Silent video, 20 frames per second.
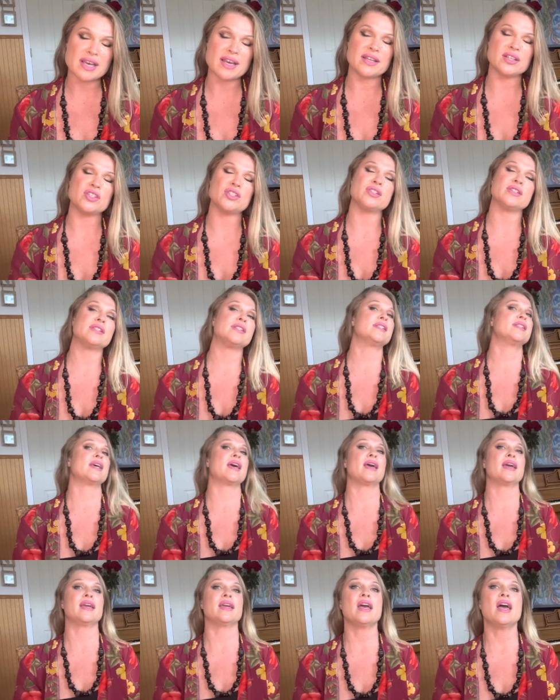I should
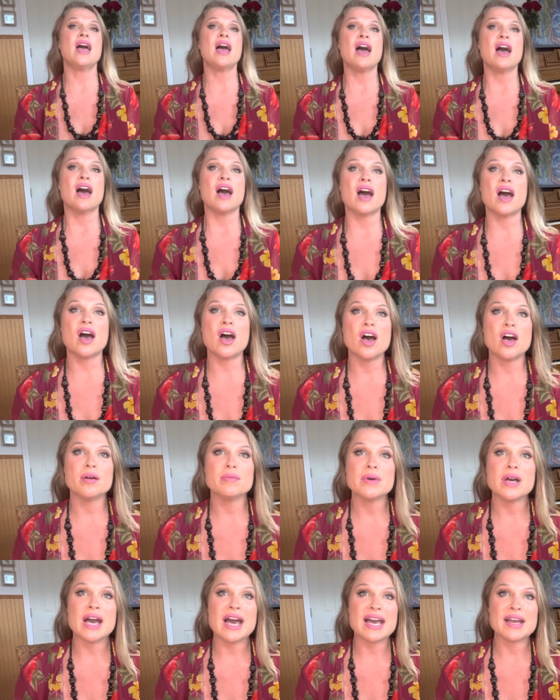say,
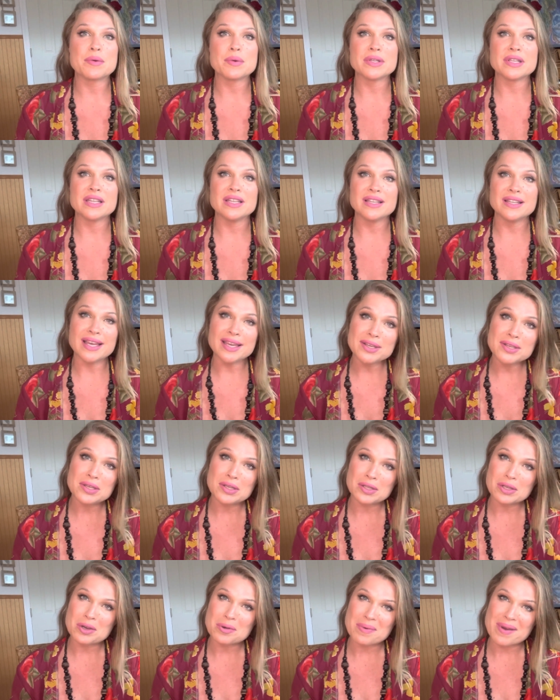um, I would like you
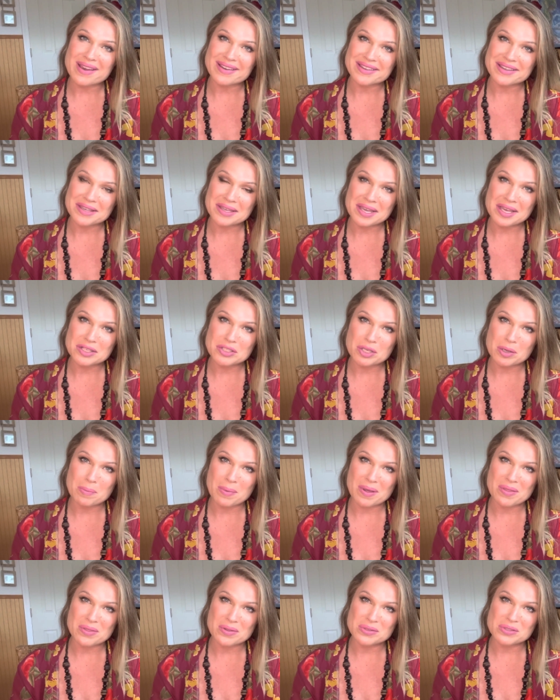to go back and catch up
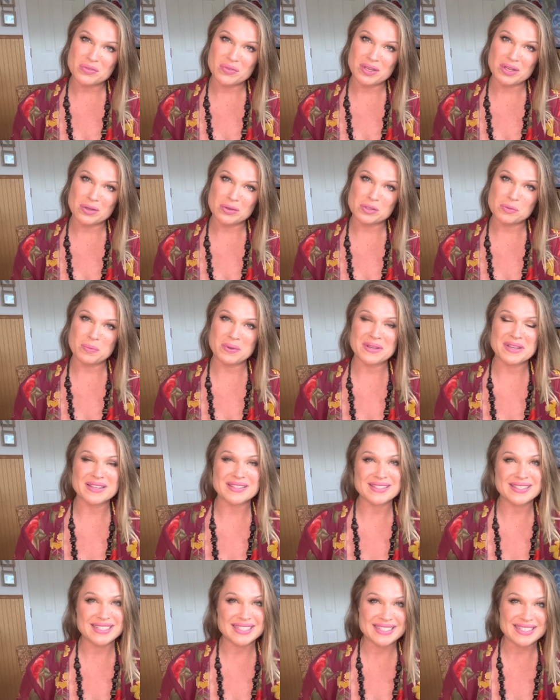on those videos
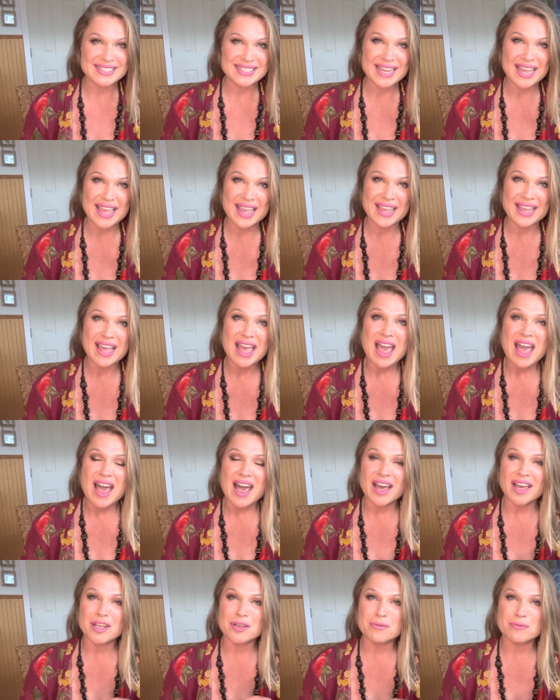because today
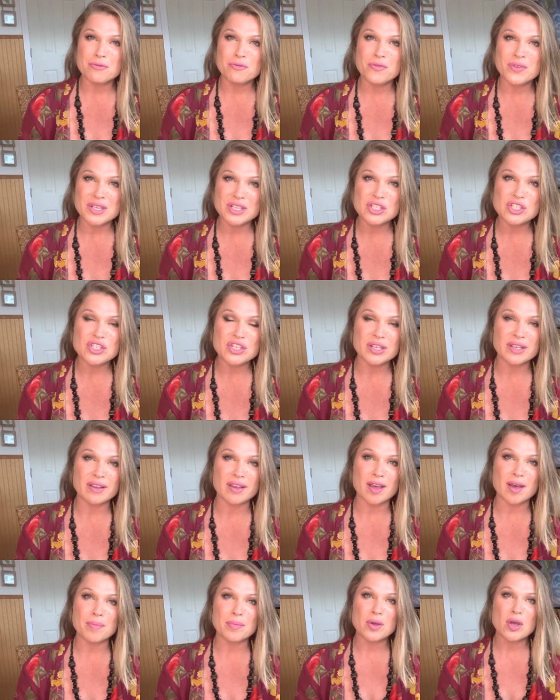I am finishing
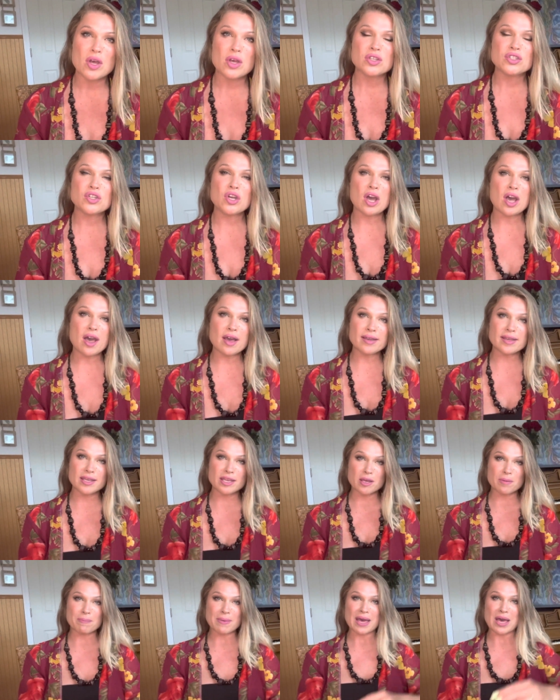up talking
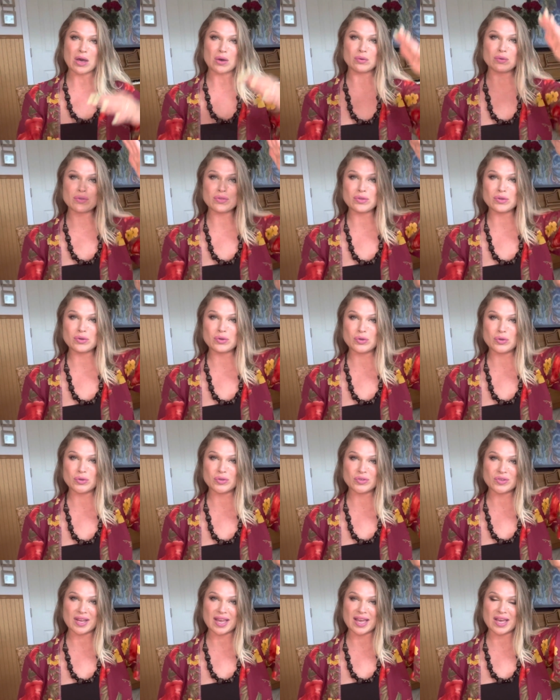about the
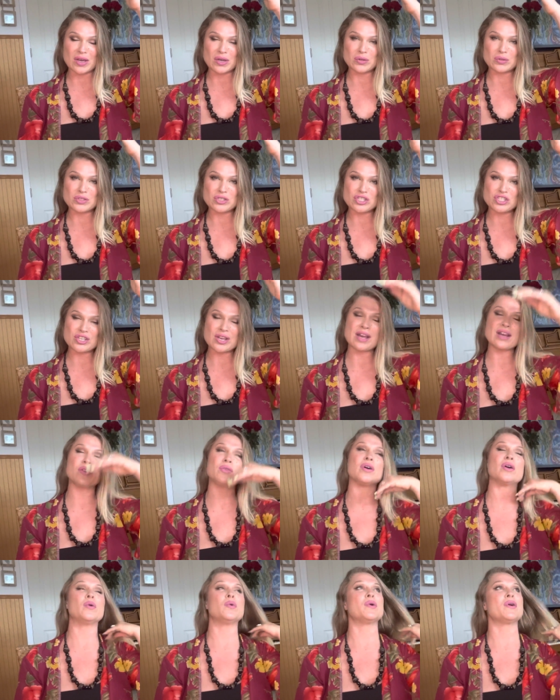crown
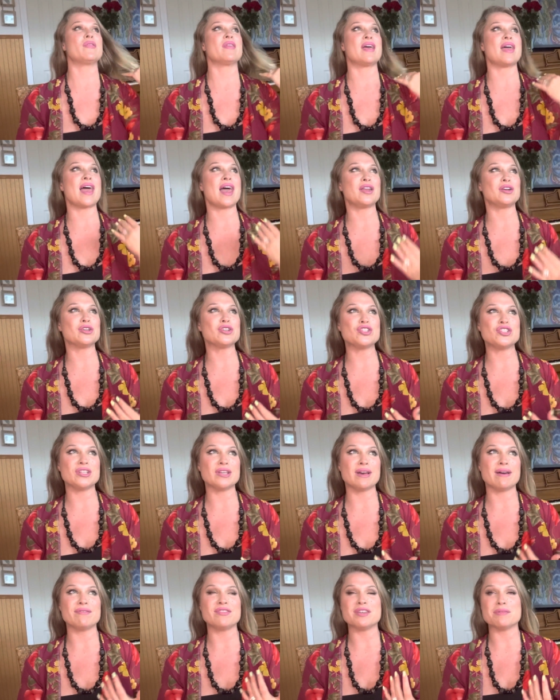chakra or the energy
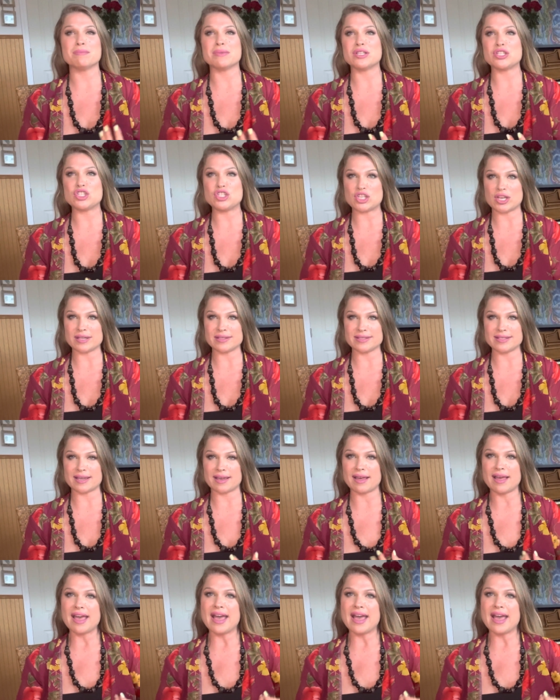of the magenta.